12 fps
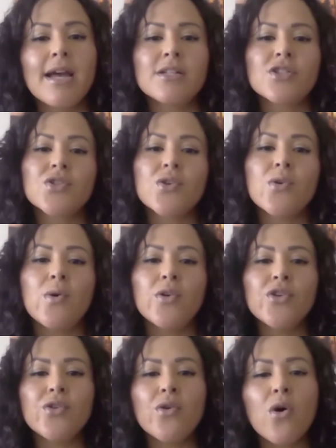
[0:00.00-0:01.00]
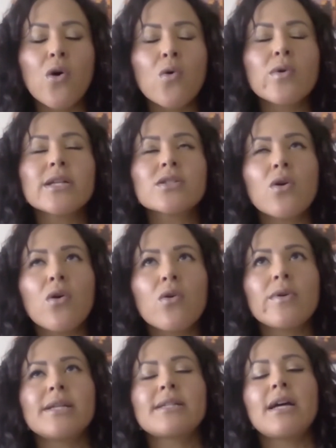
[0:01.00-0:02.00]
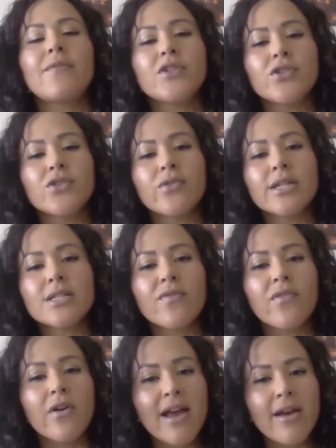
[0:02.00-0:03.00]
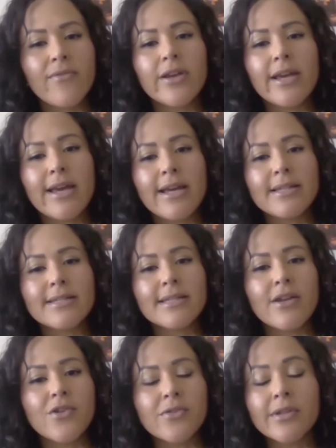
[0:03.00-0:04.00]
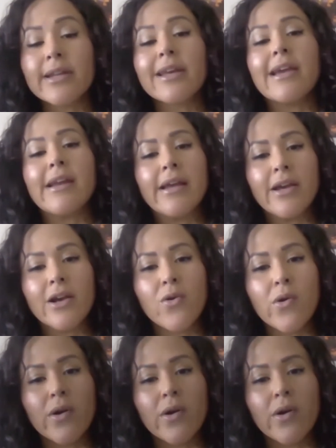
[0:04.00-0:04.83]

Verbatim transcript: And so you always, always have to do this for every case that you're litigating in